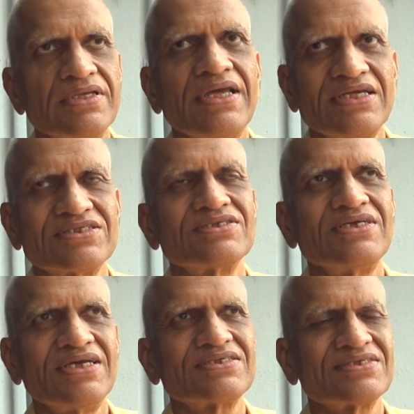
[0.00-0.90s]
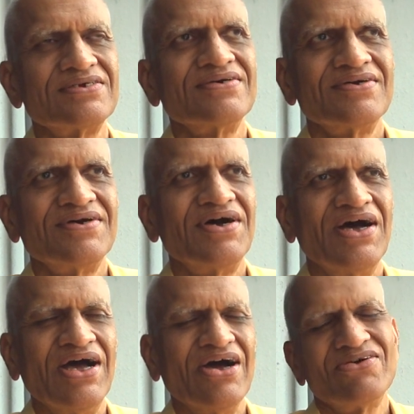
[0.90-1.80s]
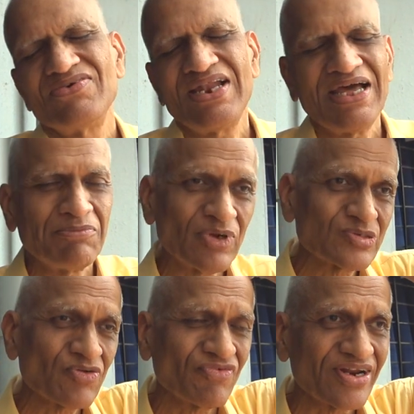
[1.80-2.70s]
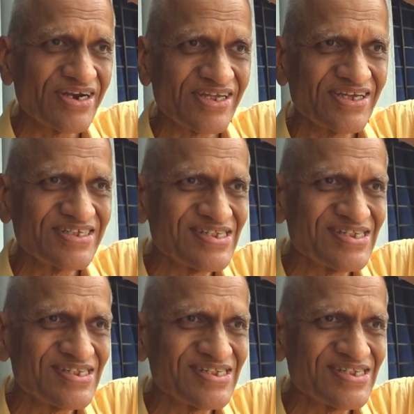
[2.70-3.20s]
Yes, yes. Well, I'm also forgetting his